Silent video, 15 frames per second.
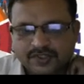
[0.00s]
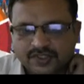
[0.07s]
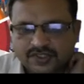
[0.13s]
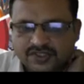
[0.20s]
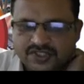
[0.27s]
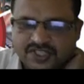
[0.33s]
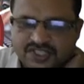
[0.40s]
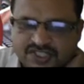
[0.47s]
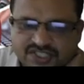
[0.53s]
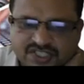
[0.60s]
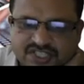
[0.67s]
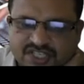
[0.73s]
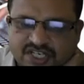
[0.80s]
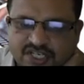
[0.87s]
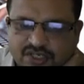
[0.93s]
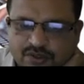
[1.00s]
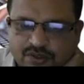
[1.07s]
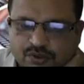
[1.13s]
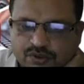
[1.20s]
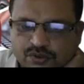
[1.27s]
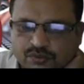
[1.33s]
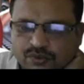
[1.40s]
this gear
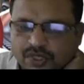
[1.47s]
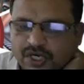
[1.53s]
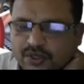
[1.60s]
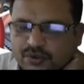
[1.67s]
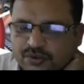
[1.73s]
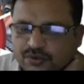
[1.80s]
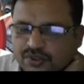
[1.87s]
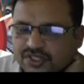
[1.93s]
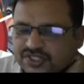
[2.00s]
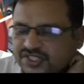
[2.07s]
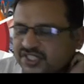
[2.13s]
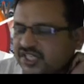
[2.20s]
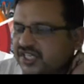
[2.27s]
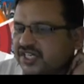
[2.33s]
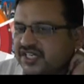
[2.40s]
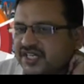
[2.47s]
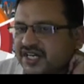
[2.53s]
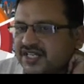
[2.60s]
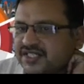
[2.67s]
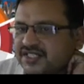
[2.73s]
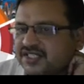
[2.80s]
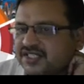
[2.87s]
tooth we have to consider it as